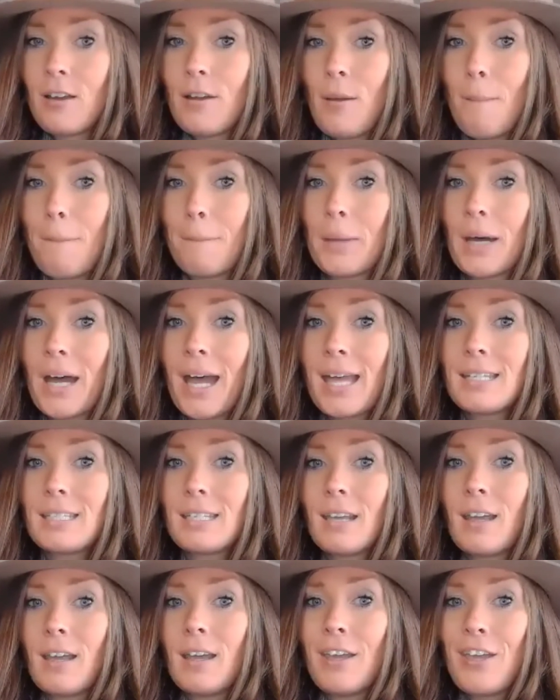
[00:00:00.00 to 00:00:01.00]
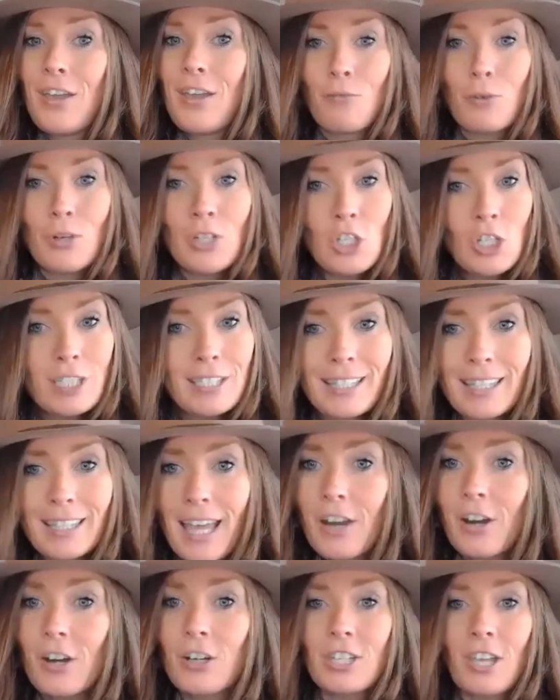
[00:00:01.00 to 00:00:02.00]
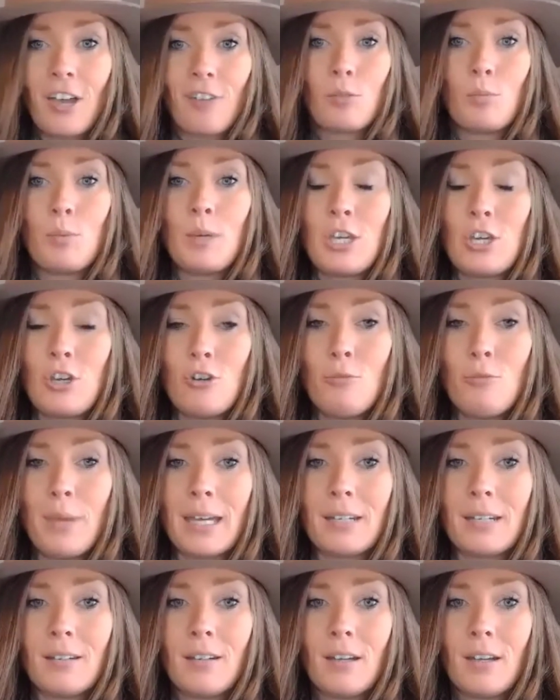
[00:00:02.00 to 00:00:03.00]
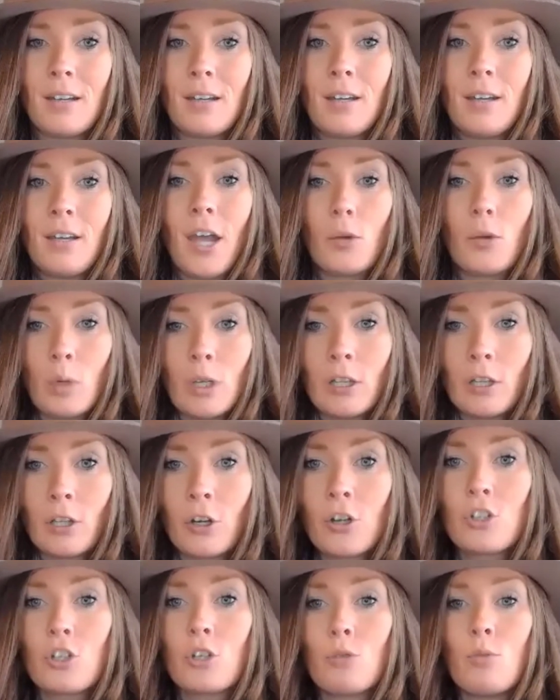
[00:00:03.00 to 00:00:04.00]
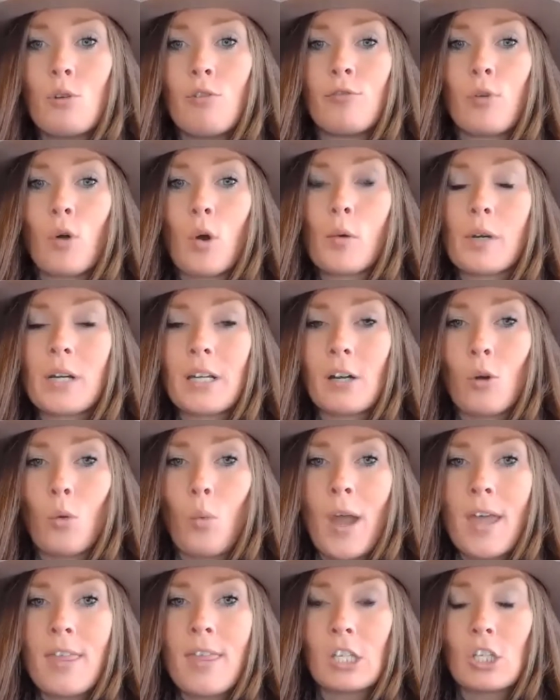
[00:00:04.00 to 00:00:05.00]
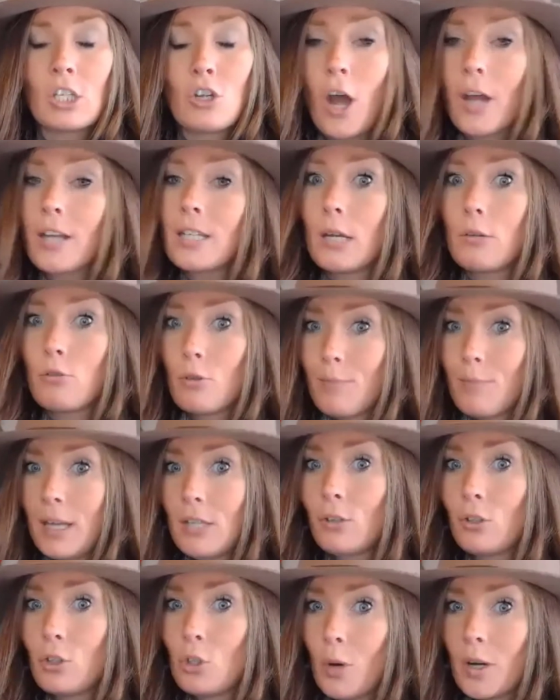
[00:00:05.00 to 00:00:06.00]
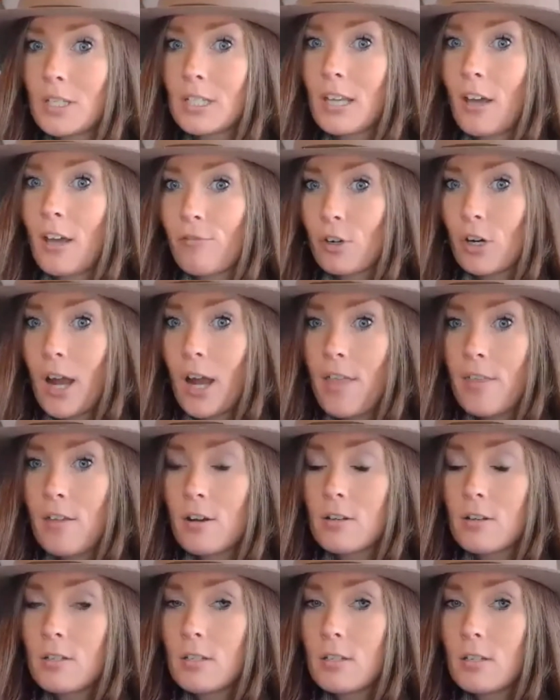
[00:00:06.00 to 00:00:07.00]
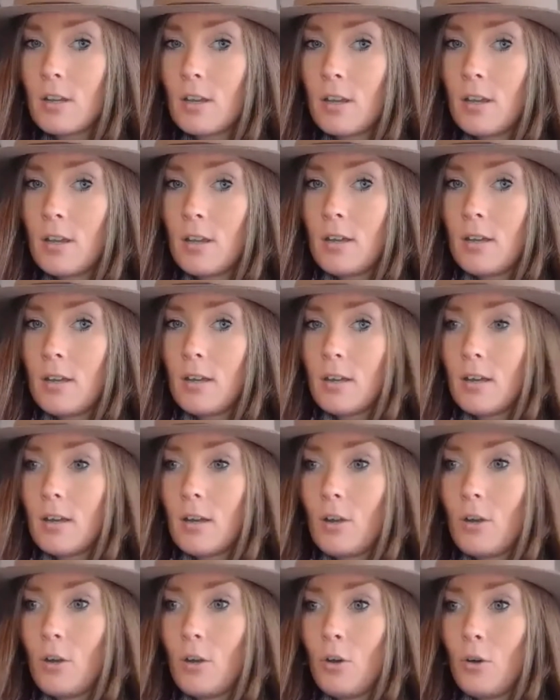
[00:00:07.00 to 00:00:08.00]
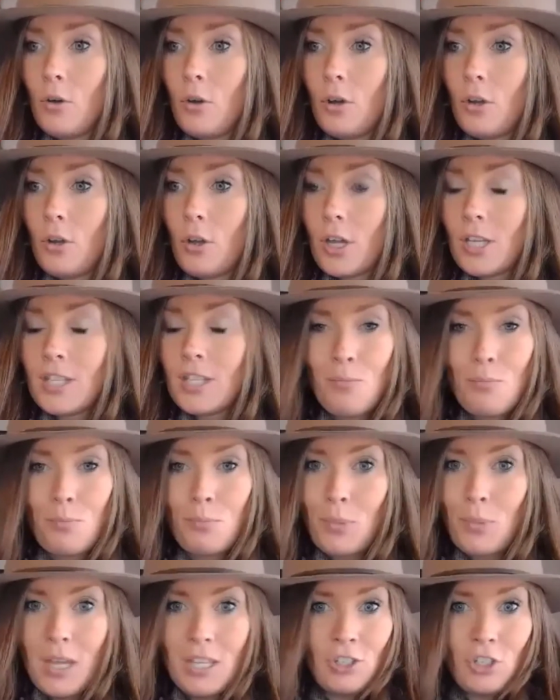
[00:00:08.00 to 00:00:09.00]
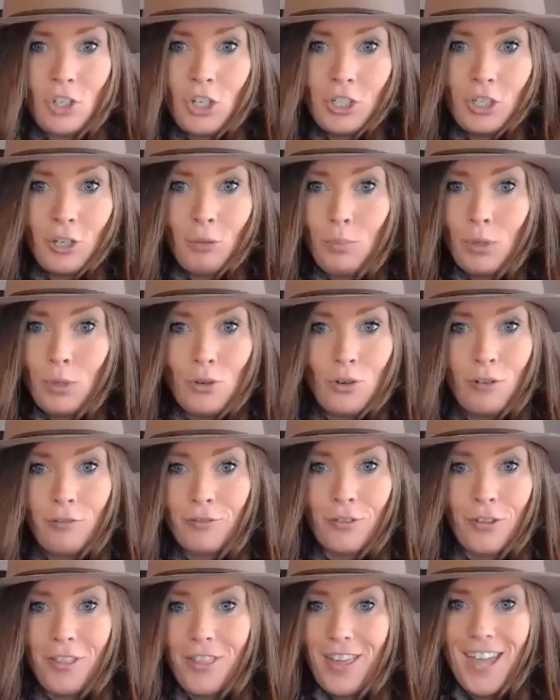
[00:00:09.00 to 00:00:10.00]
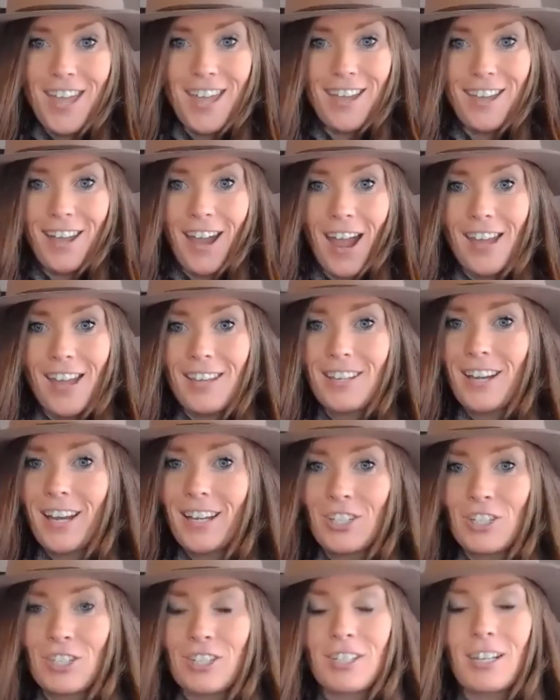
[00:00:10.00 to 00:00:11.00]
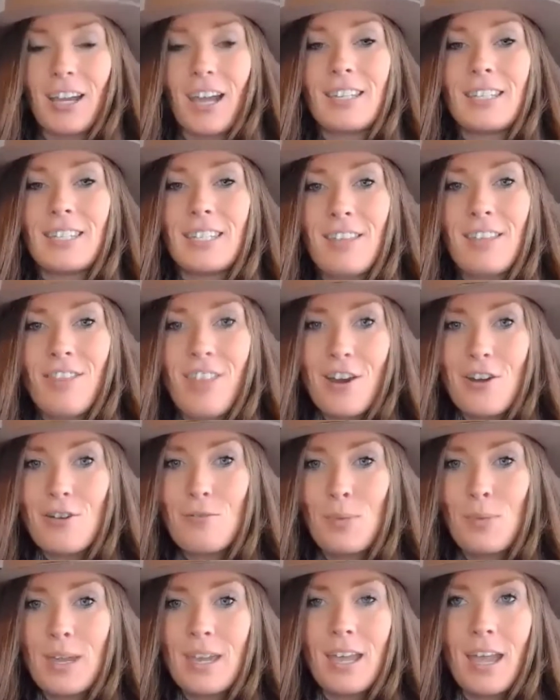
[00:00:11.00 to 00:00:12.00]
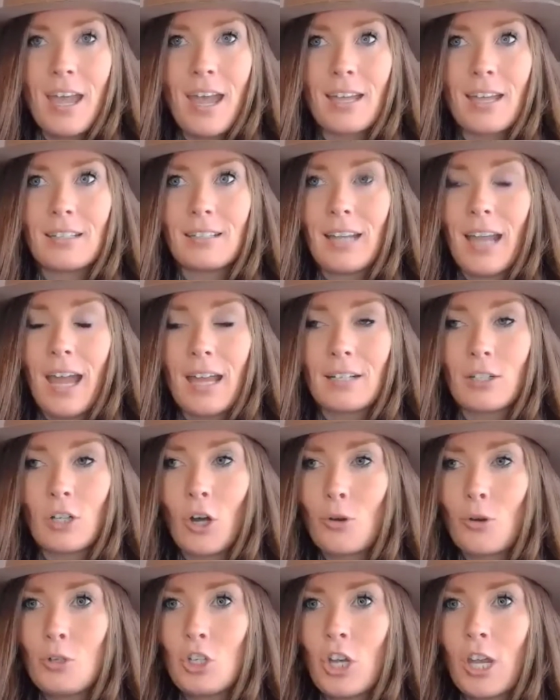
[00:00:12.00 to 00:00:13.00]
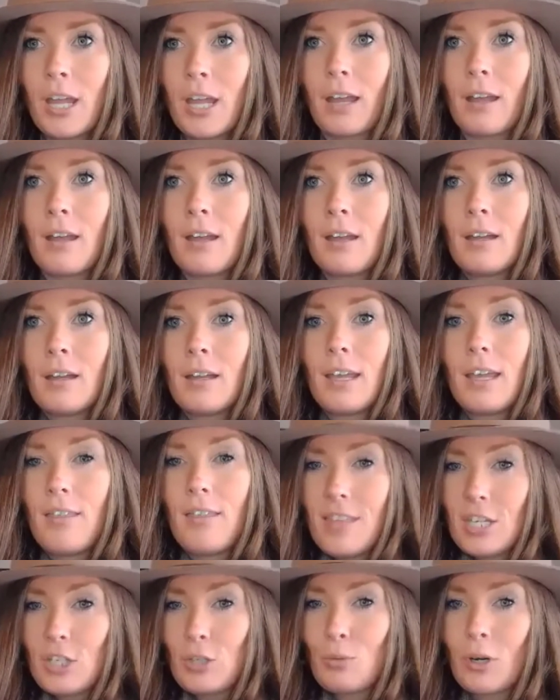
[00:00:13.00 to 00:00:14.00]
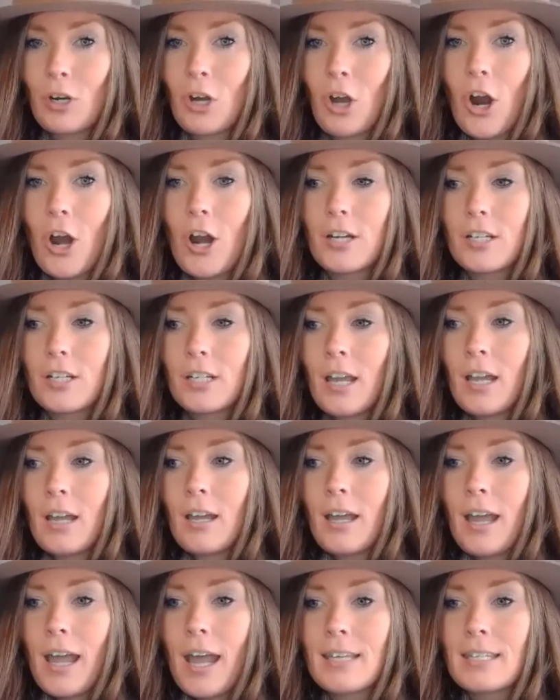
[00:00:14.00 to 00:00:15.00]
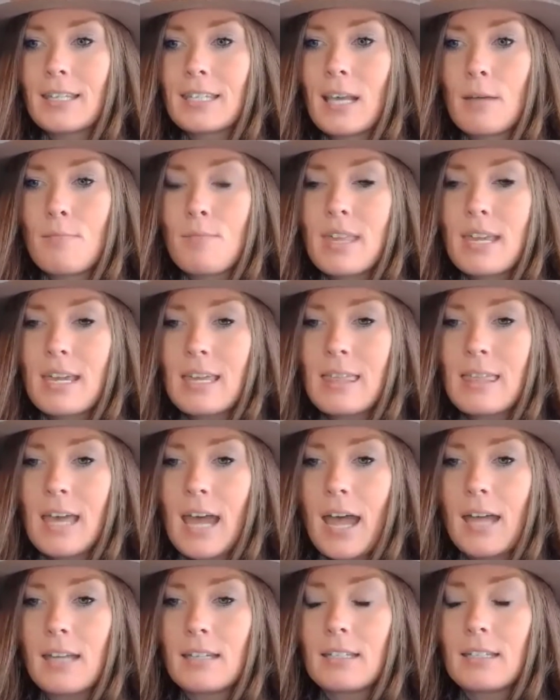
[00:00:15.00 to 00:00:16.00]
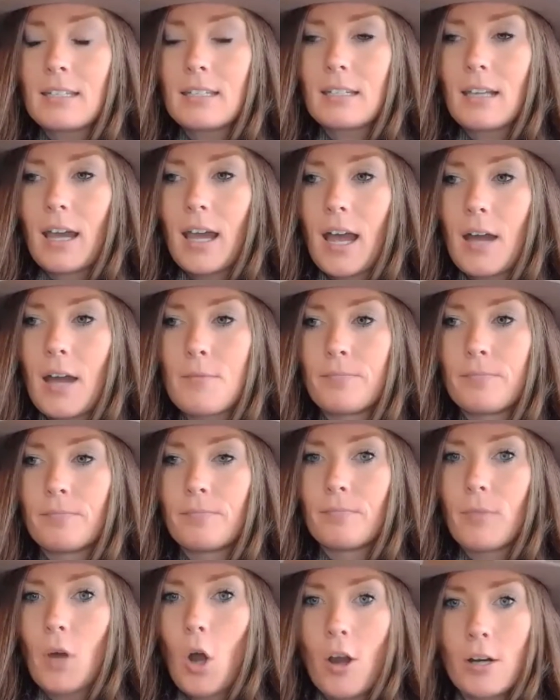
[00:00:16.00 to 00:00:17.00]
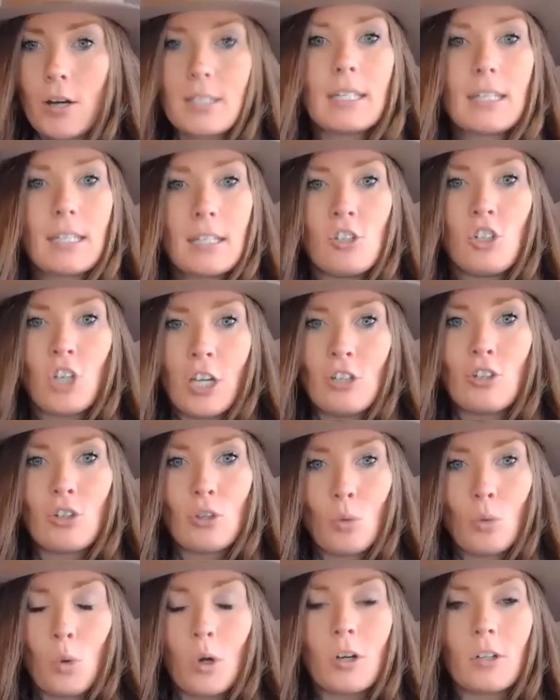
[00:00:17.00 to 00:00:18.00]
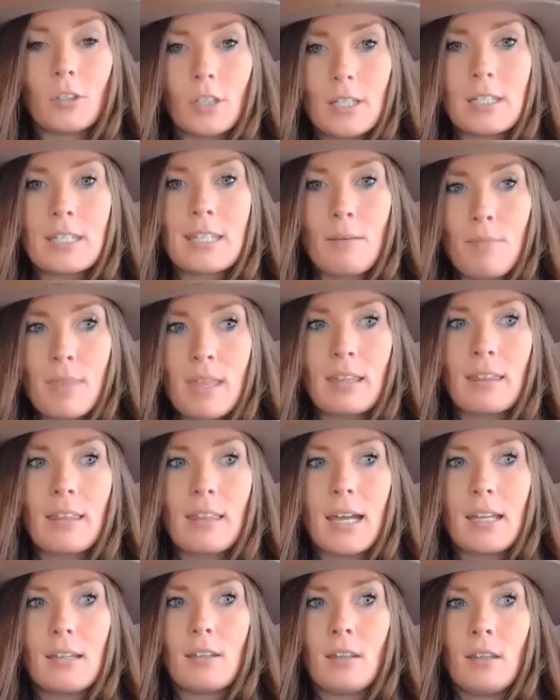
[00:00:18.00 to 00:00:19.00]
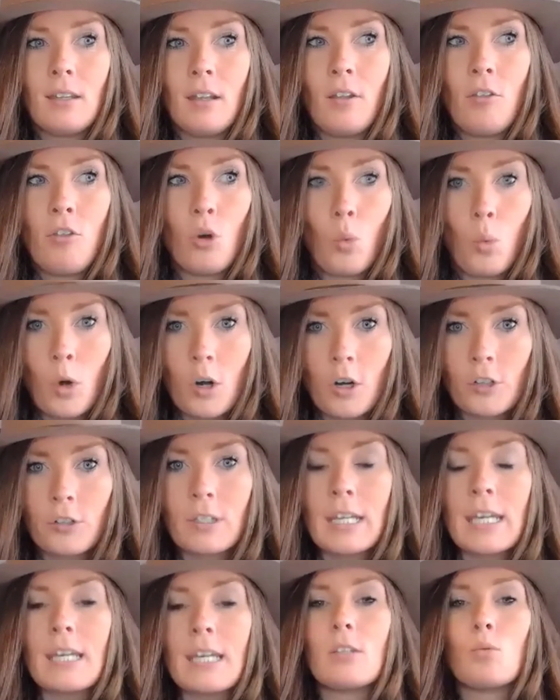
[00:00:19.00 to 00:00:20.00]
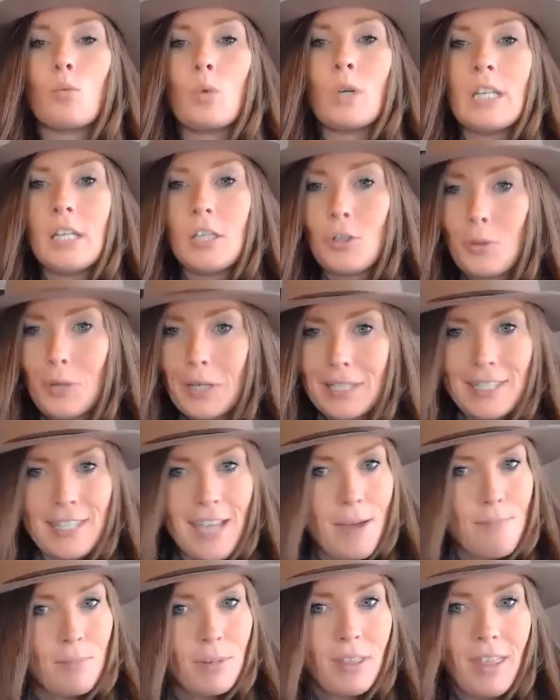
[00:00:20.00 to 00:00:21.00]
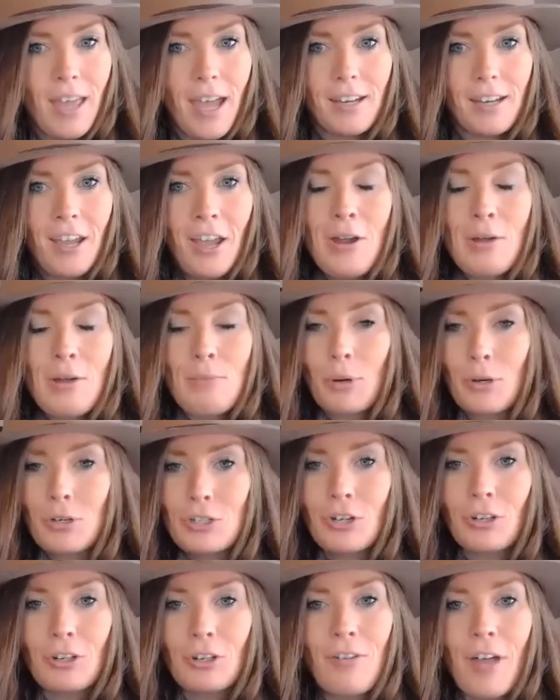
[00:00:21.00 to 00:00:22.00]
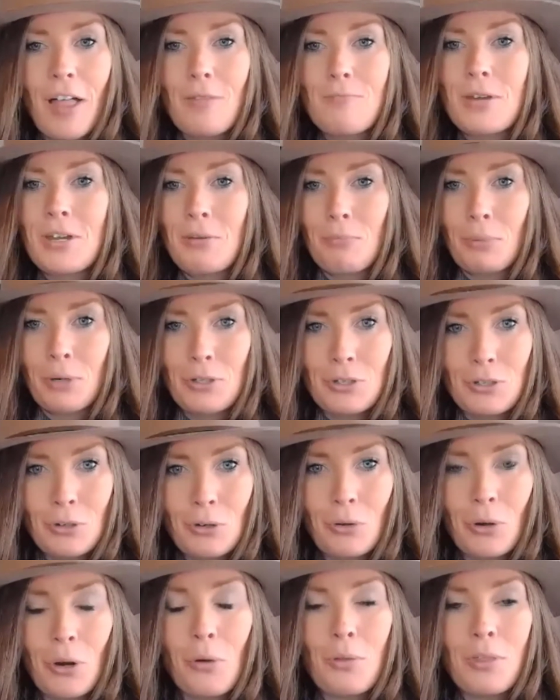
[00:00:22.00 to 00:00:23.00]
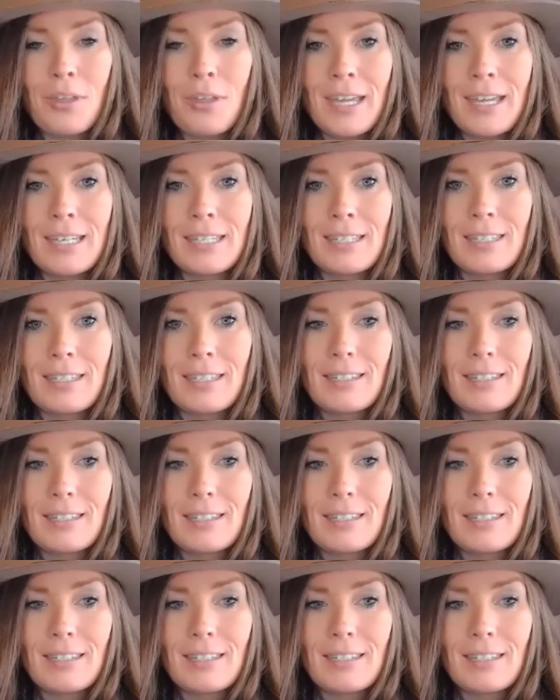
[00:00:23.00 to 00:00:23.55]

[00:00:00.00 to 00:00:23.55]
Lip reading: But if we just let ourselves be human and we learn to move forward in a way that's not detrimental to ourselves or others, it's just a beautiful thing. I see therapy and coaching in this regard as something that honestly can change the world. It's something that the world needs. We need to accept that personal development and personal growth is